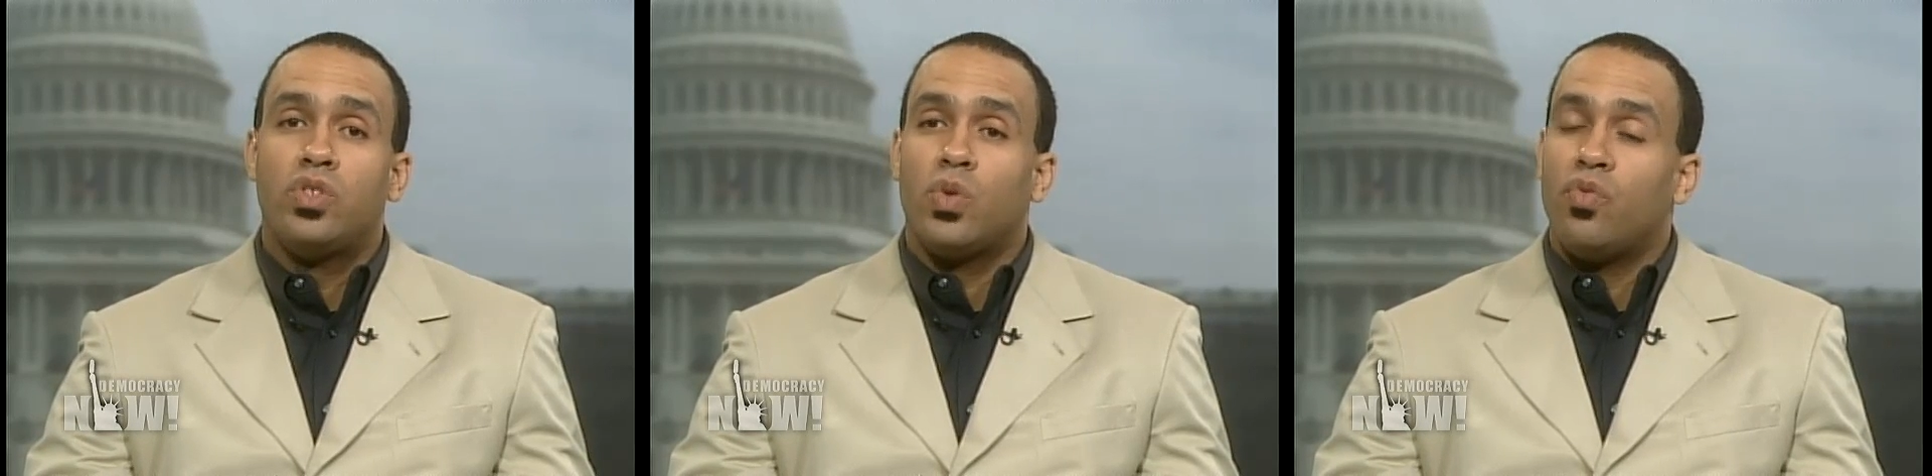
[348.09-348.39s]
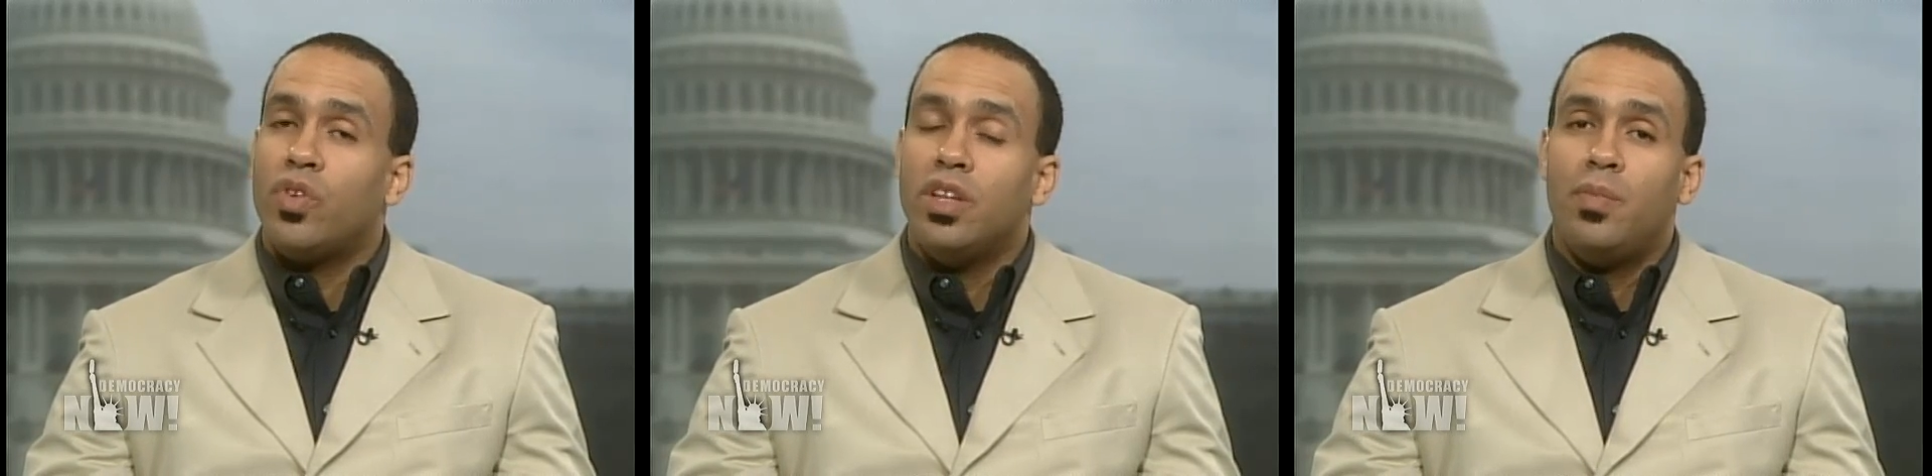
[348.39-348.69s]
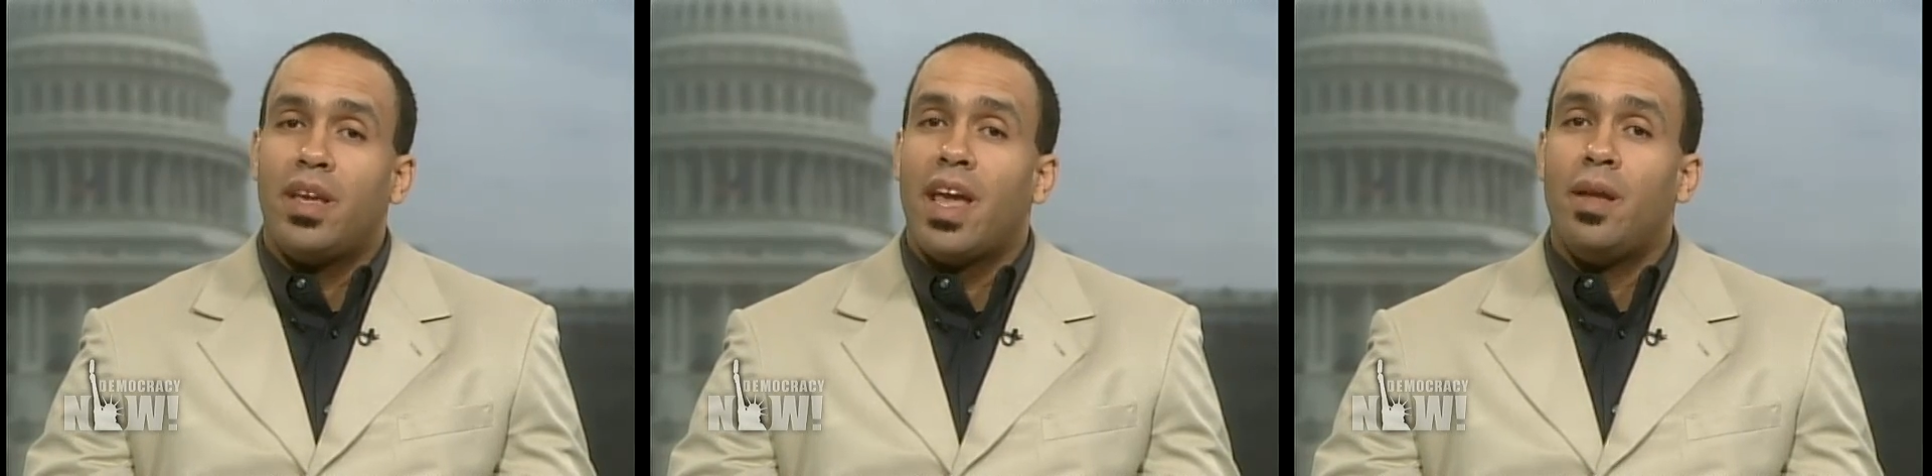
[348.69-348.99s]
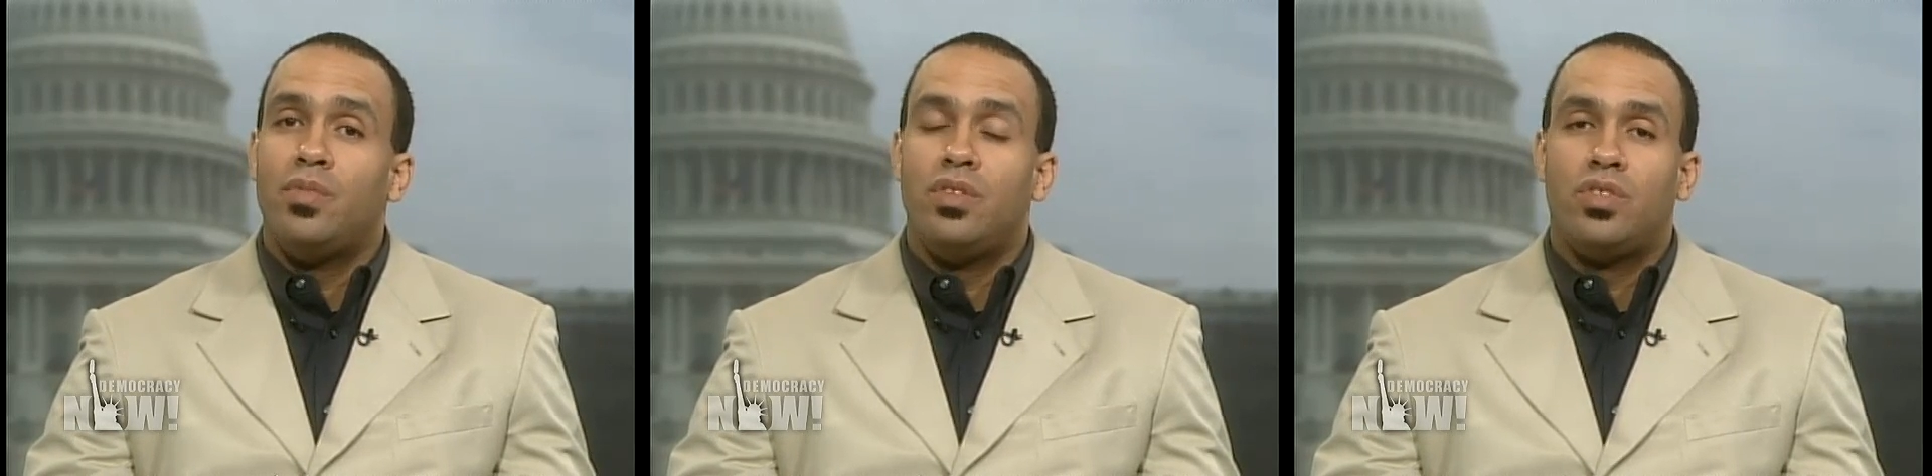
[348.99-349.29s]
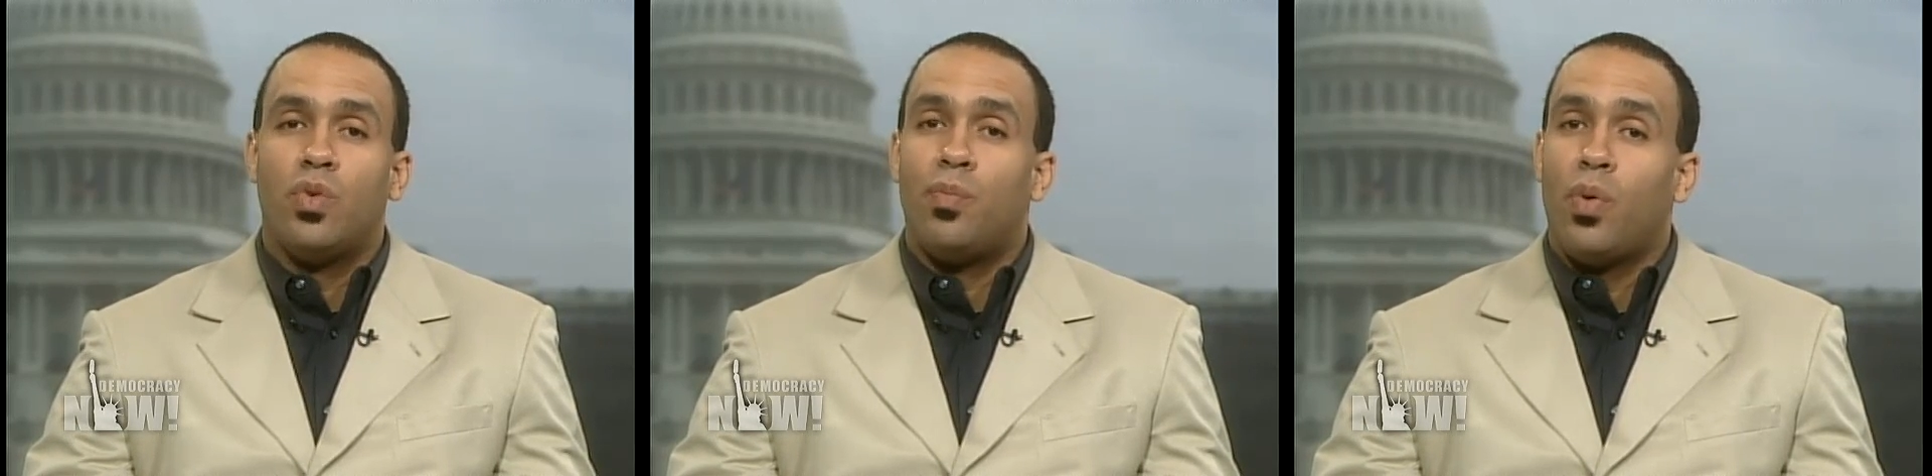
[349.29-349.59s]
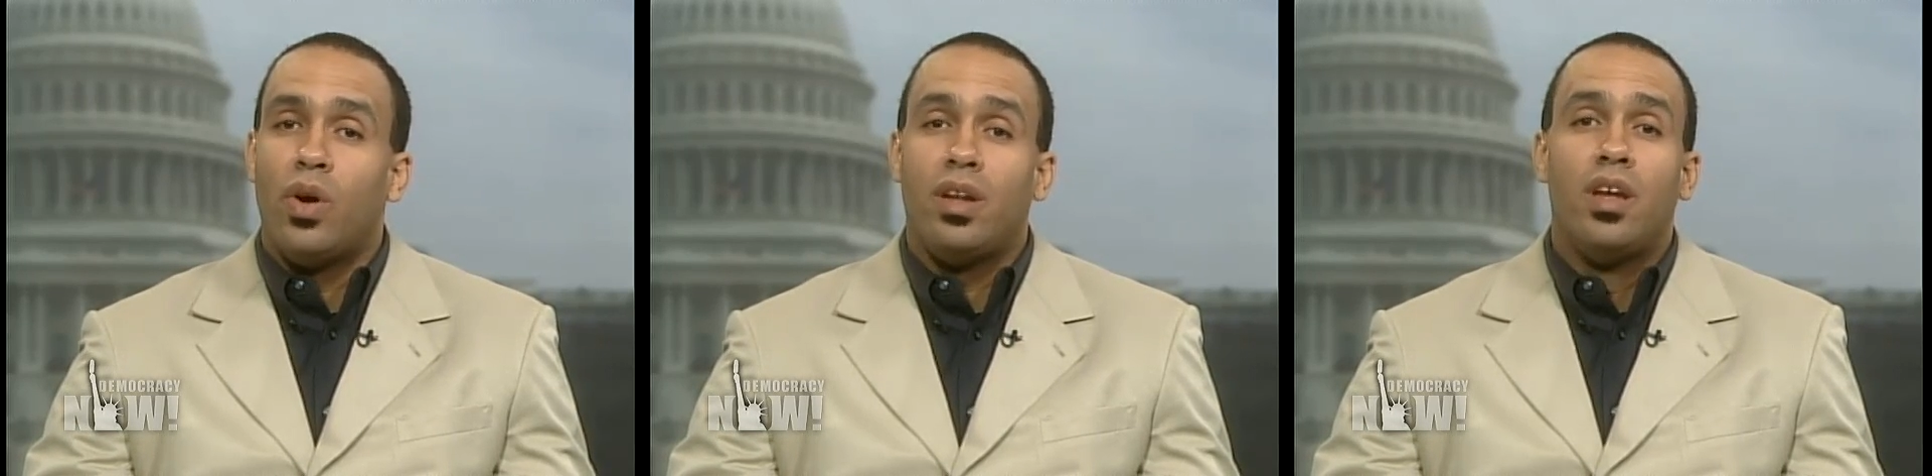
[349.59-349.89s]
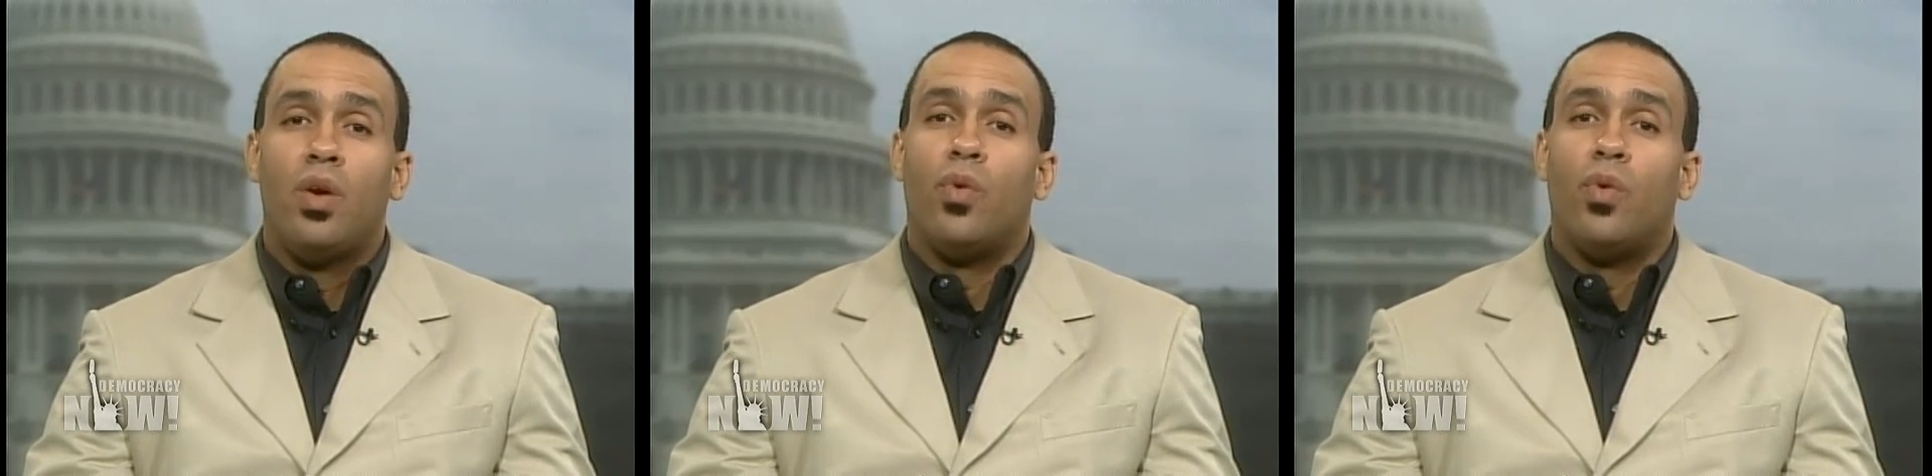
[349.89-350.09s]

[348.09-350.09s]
So it really became to a point